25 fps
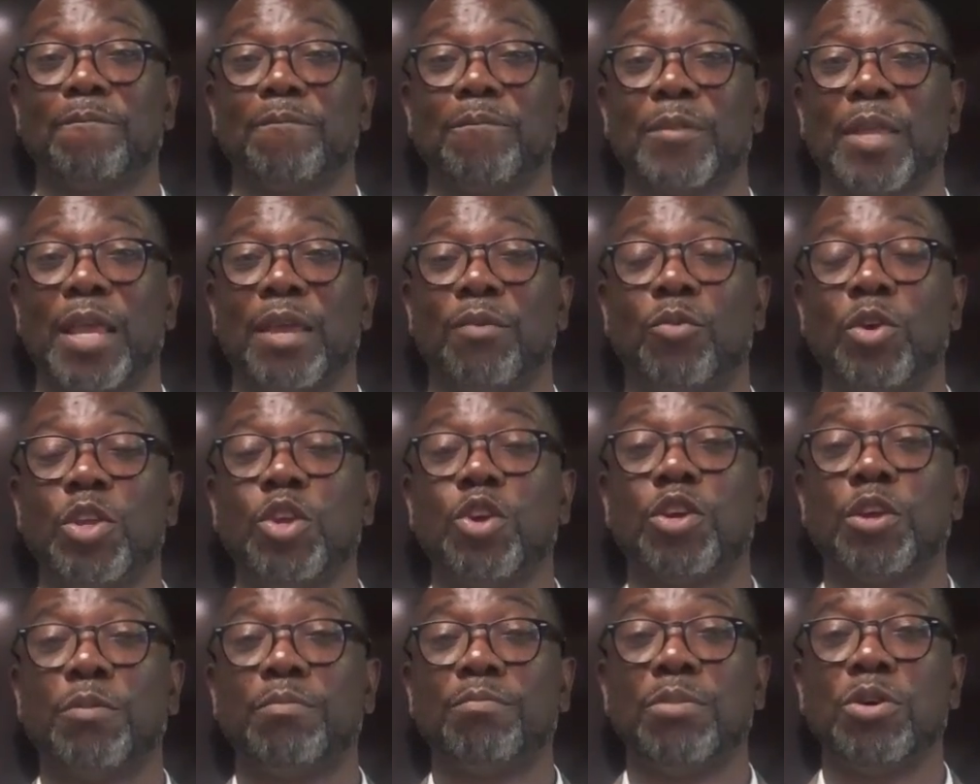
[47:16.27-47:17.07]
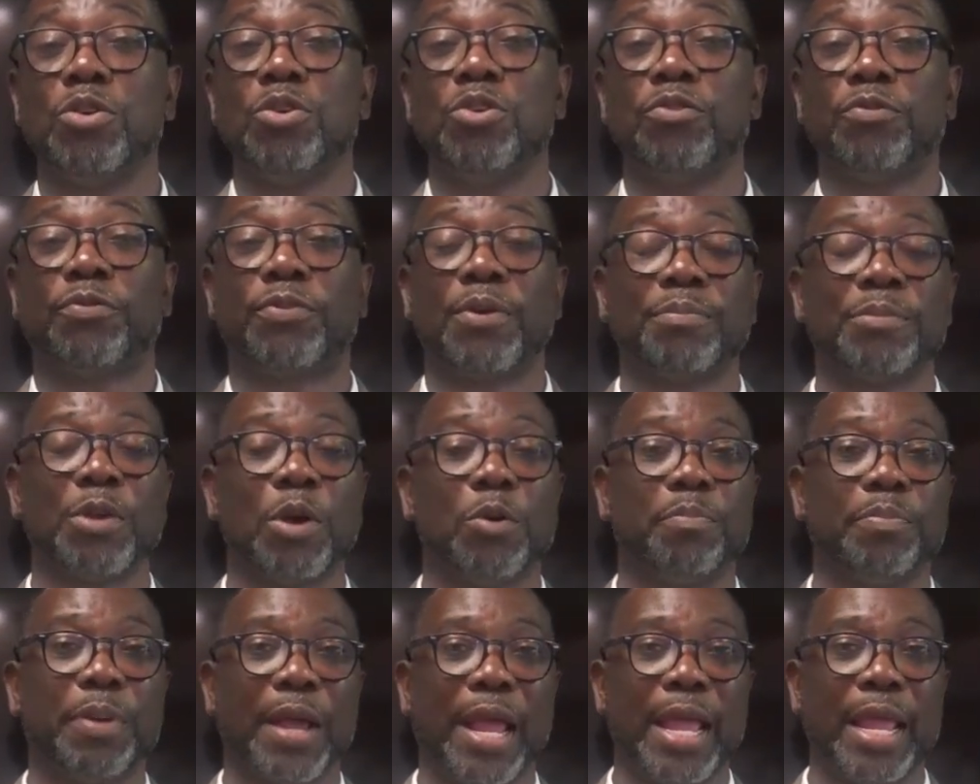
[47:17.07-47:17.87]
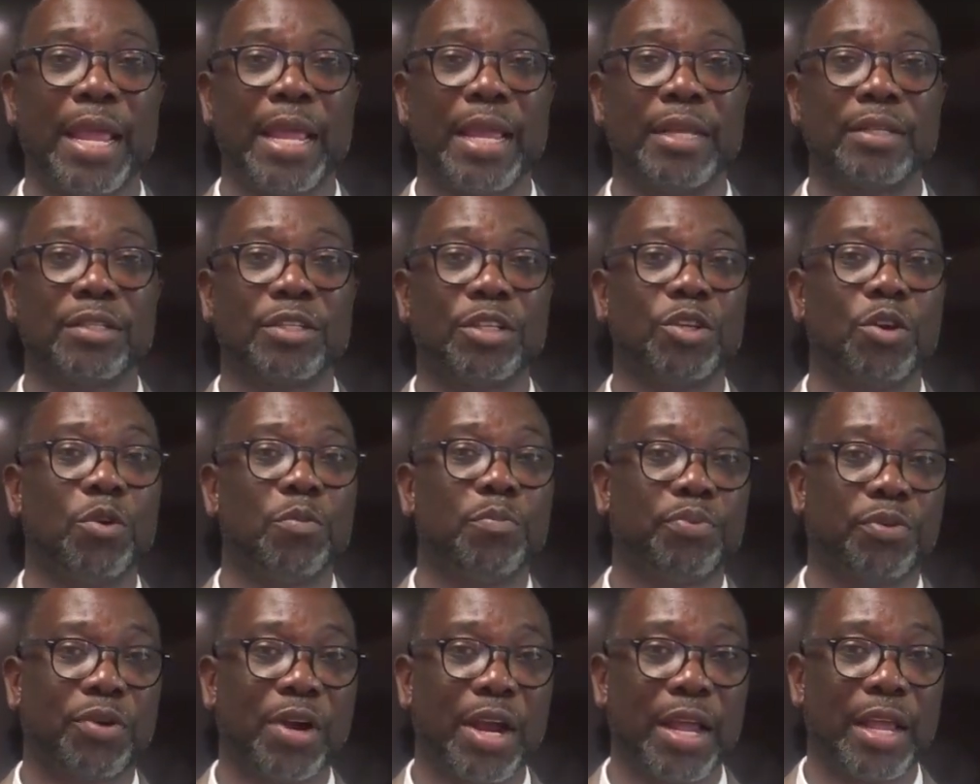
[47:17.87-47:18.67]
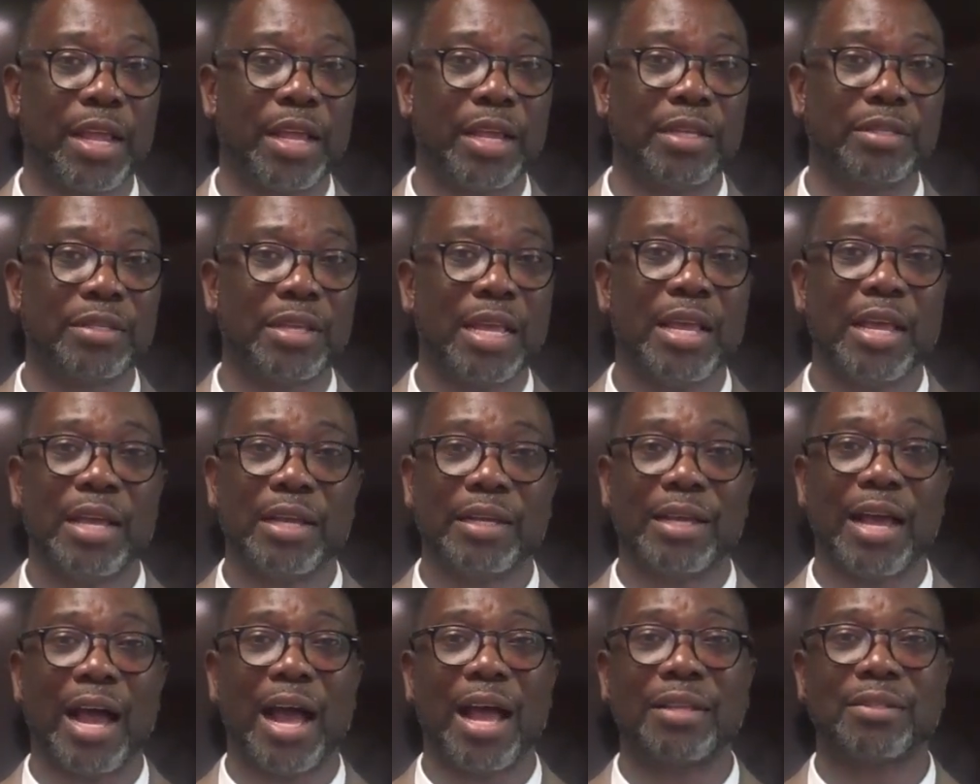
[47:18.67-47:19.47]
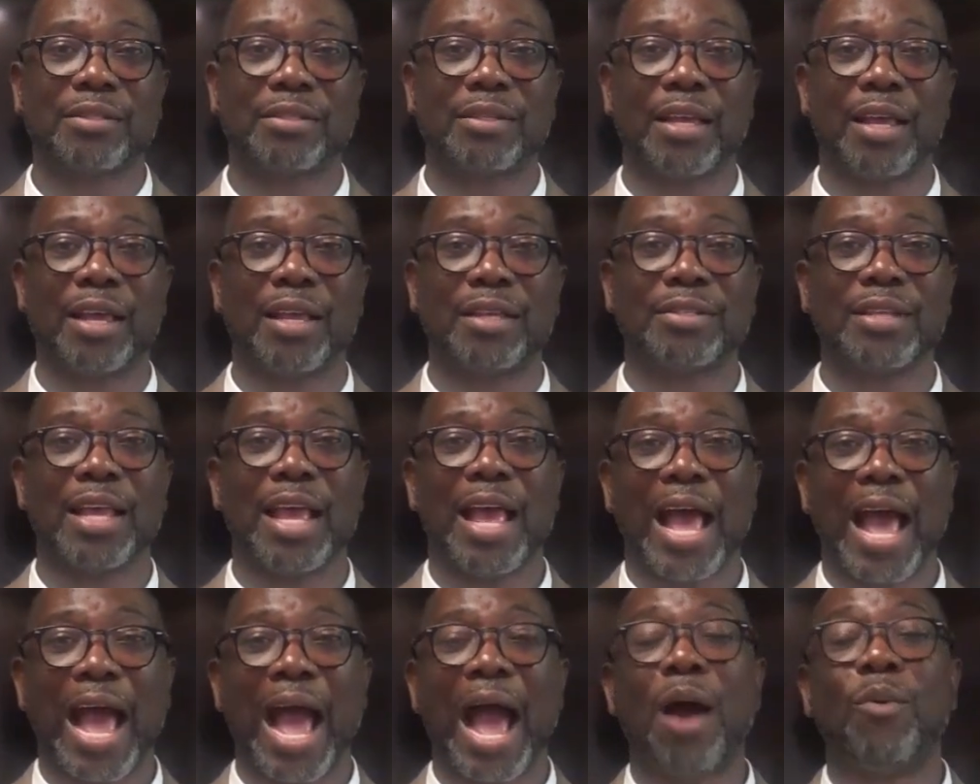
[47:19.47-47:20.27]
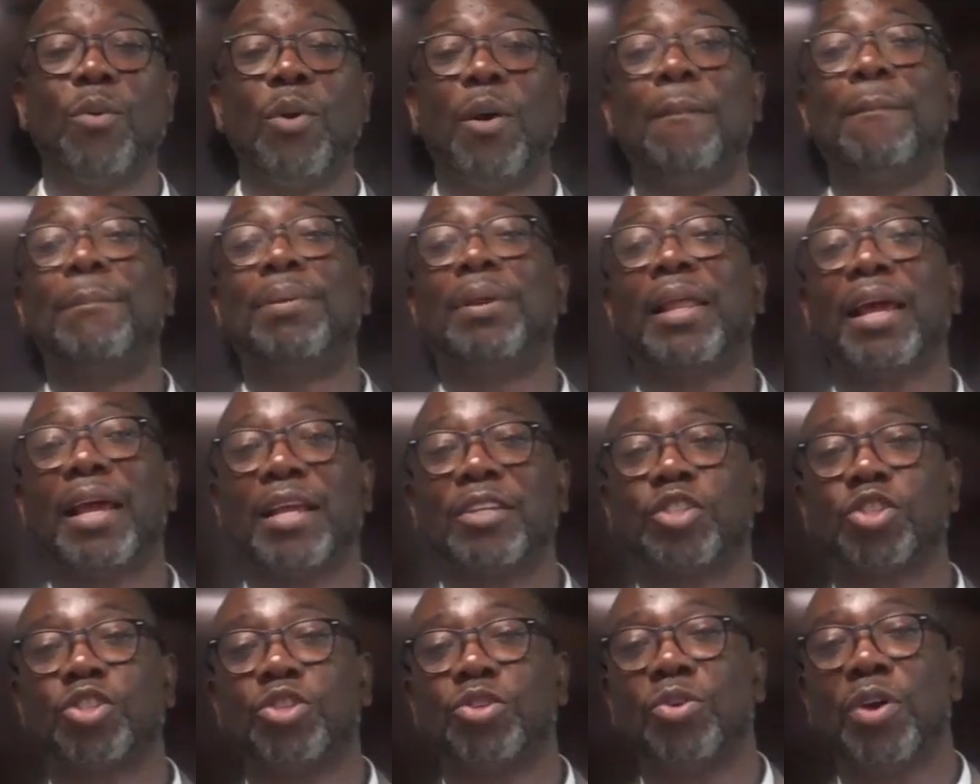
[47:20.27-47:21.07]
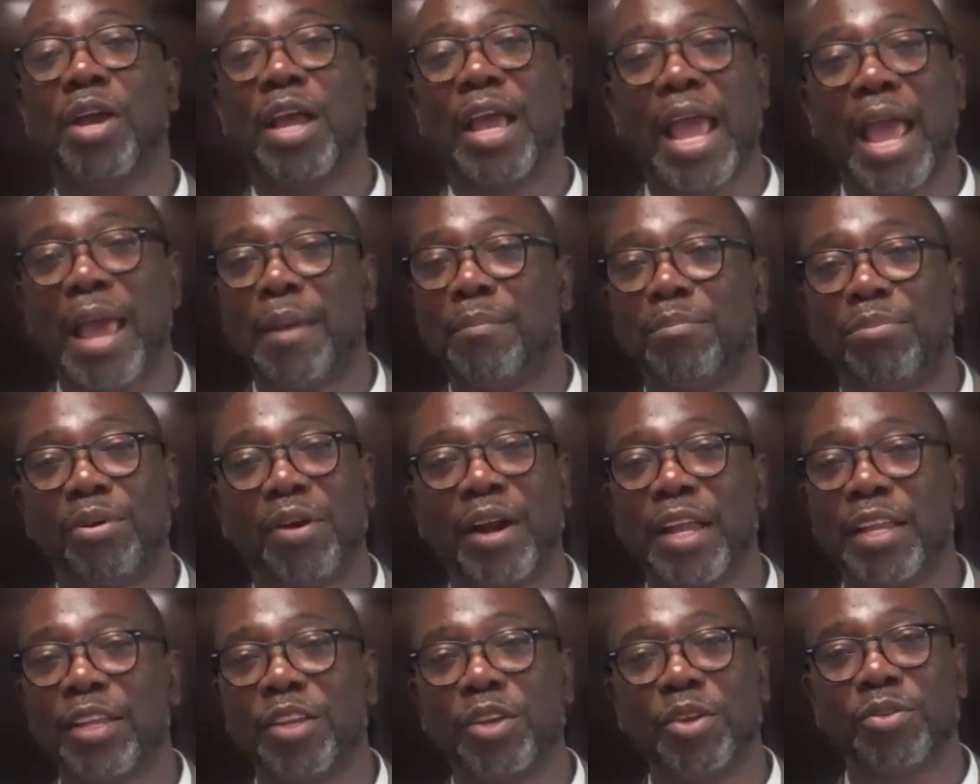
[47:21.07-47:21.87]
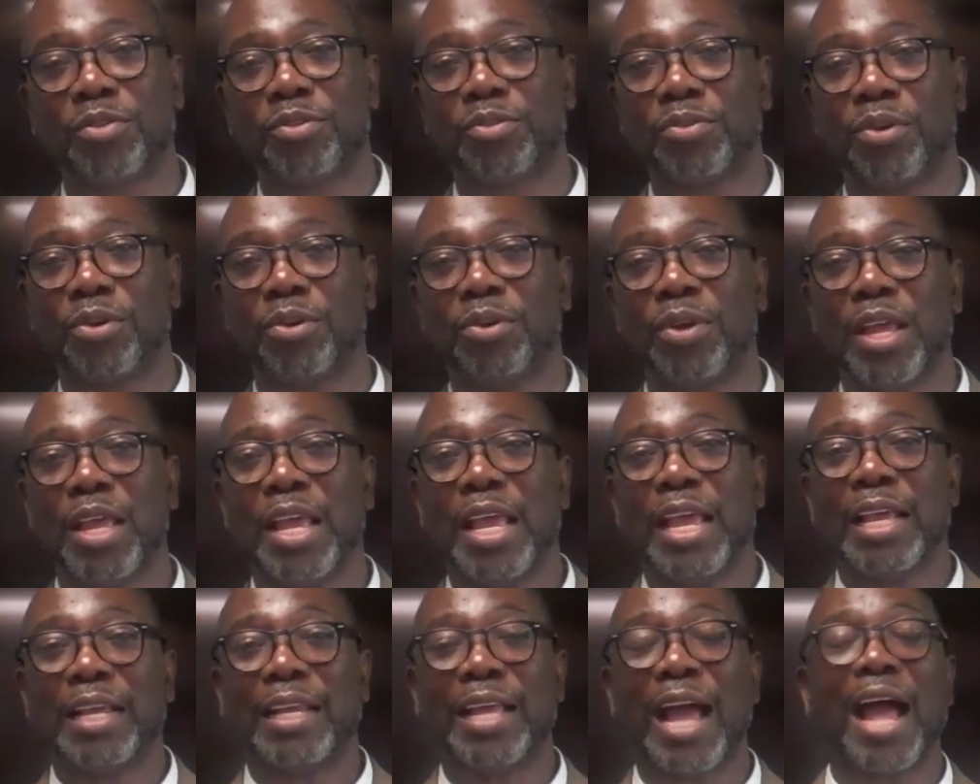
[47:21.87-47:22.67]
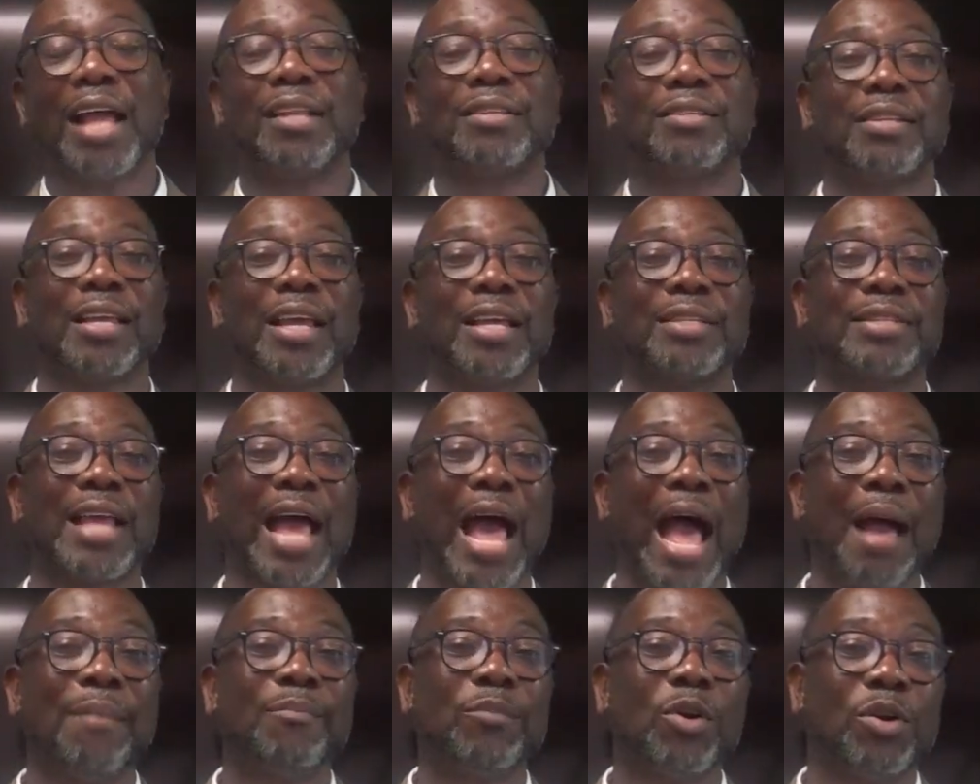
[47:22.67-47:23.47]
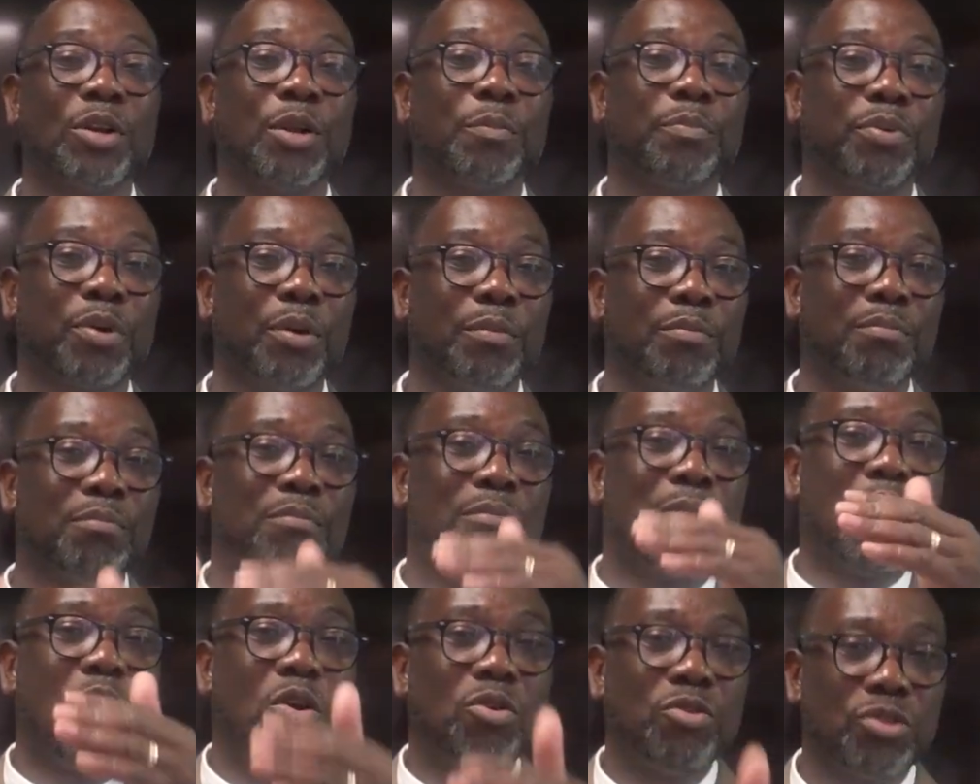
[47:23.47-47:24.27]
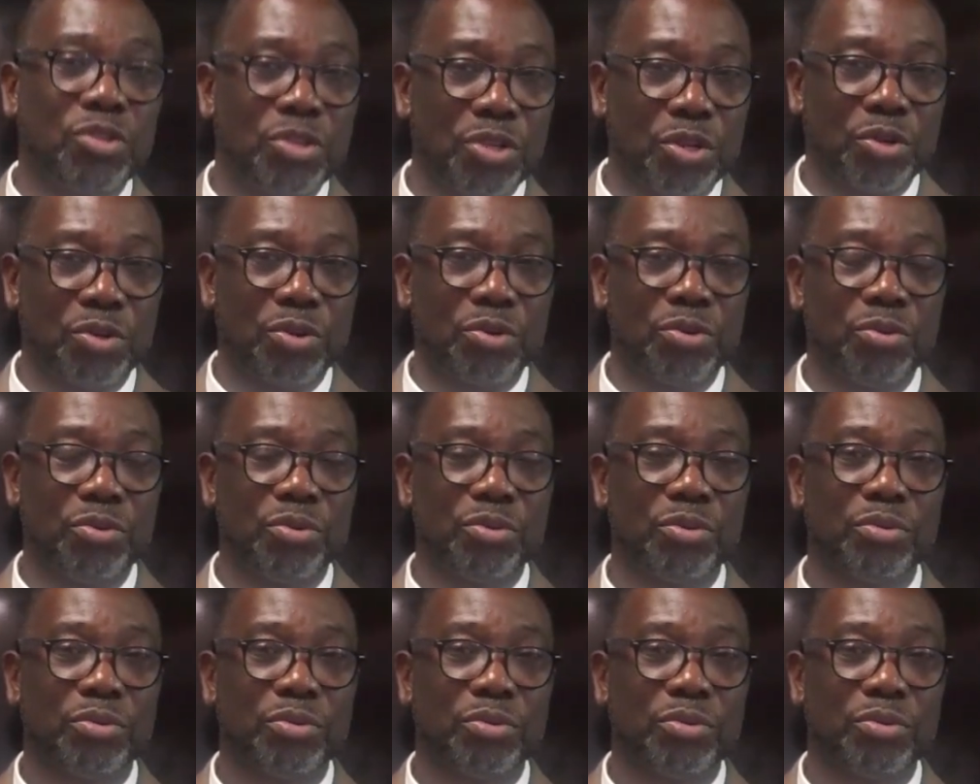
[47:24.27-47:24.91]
And when you can move from your pain to your praise, God says, I will bless you and bring you through. God says, I'm going to promote you